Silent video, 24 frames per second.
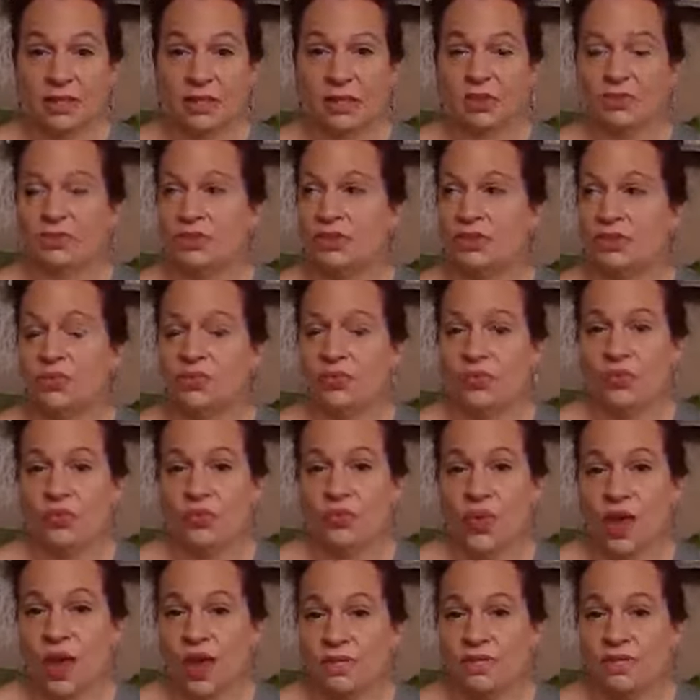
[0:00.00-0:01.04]
on it. And so for
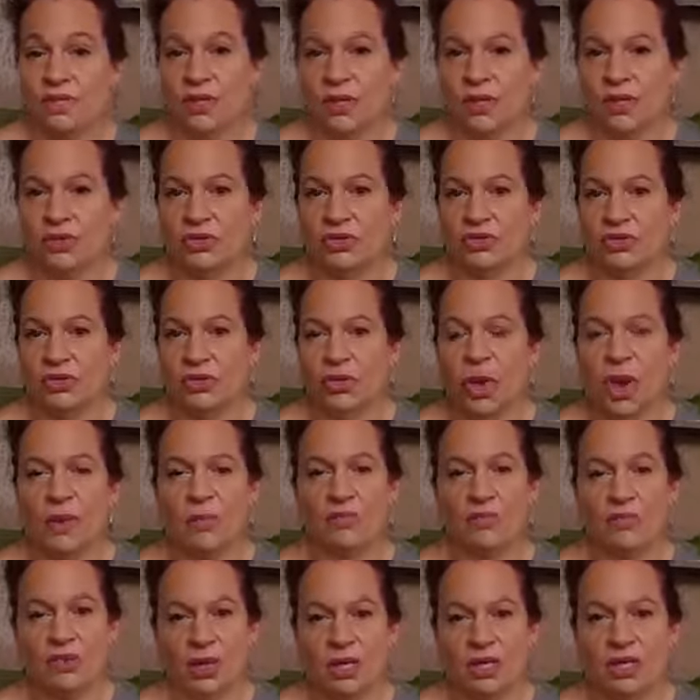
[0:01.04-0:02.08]
five years, you know, I
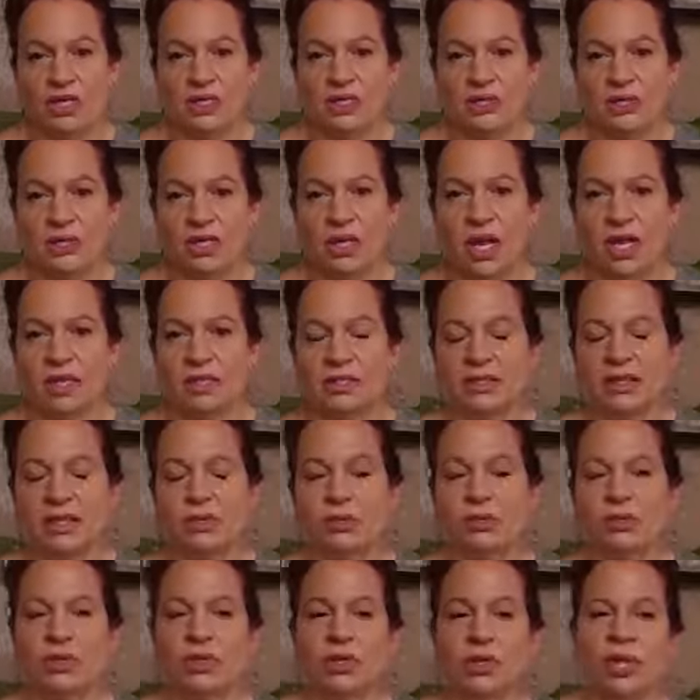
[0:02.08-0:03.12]
prayed into that and said,
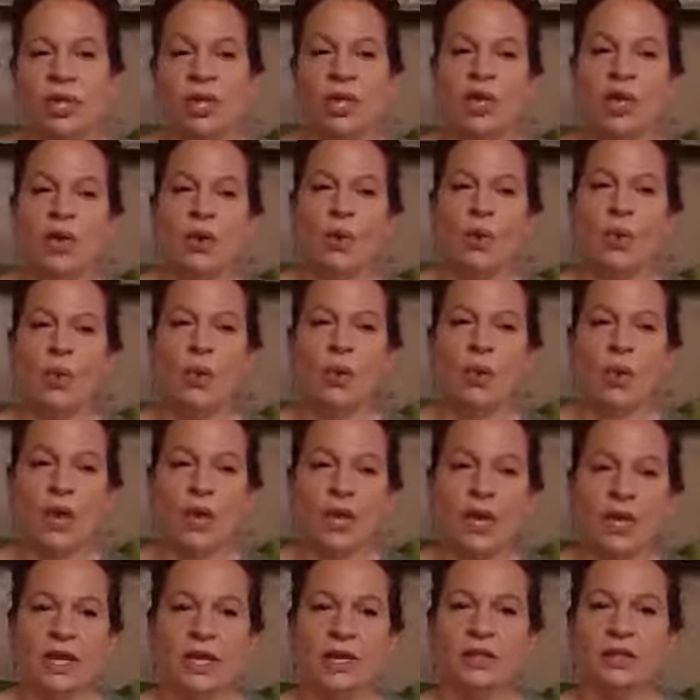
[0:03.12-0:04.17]
Lord,
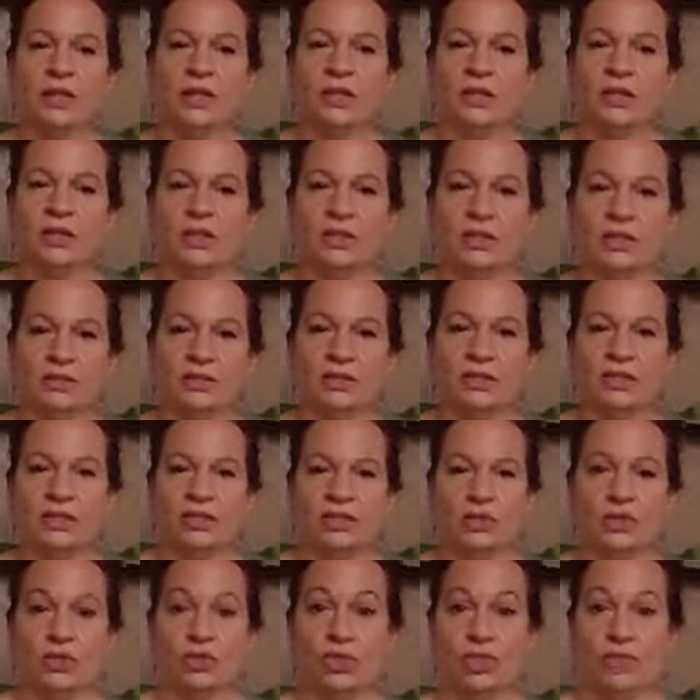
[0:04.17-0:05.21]
what does
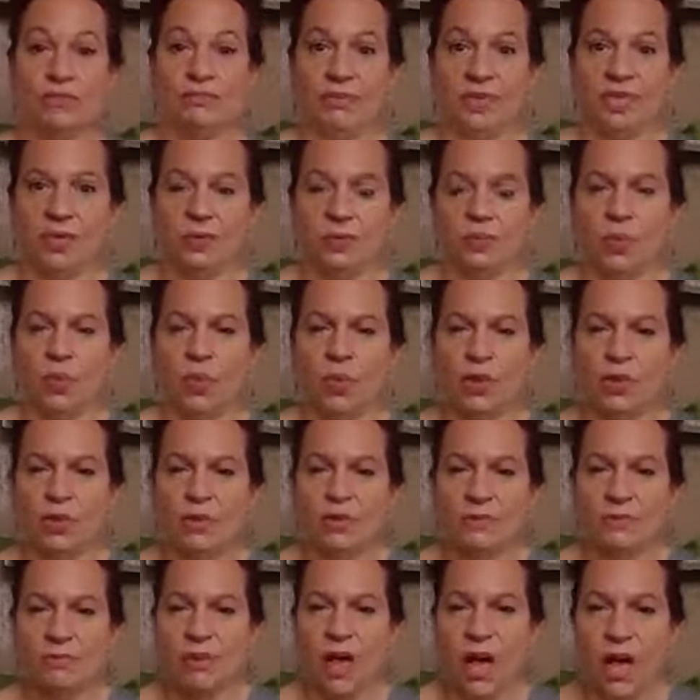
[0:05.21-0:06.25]
this dream mean? What
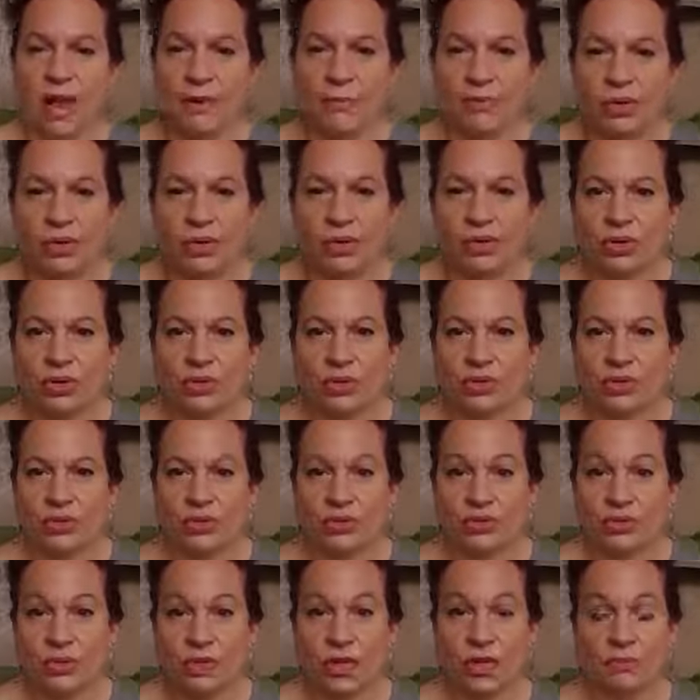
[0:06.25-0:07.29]
is my part of this
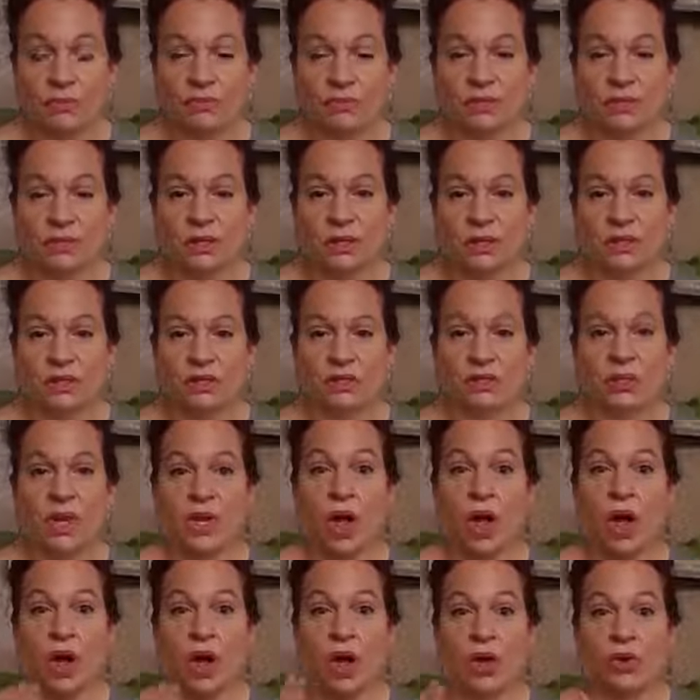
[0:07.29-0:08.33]
dream? Because we
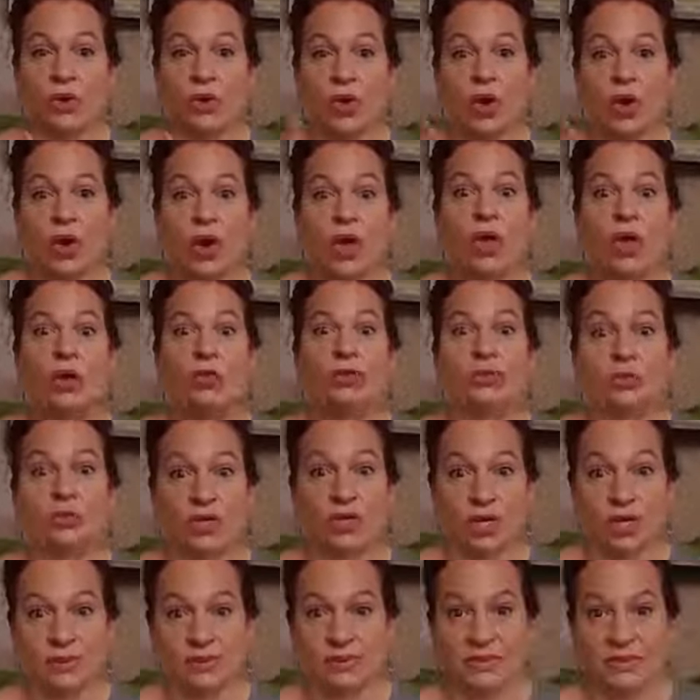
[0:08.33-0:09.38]
honor all
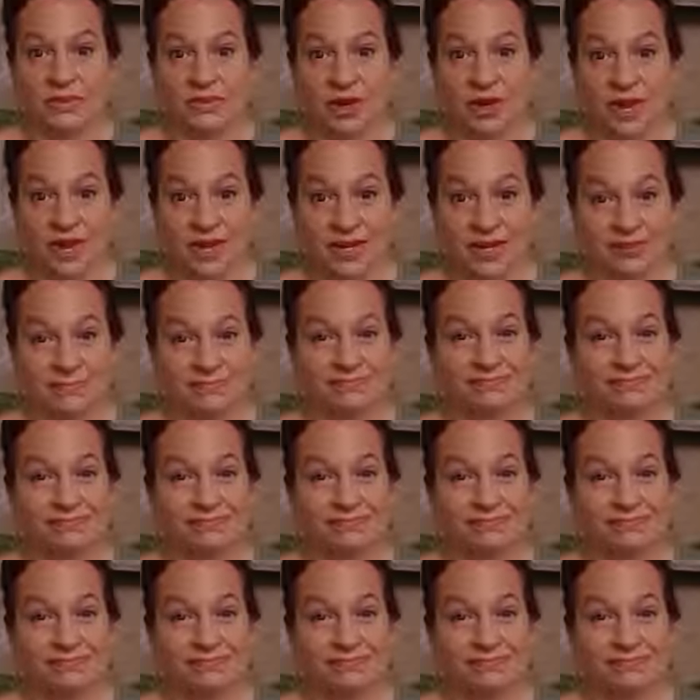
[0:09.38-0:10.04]
dreams, right?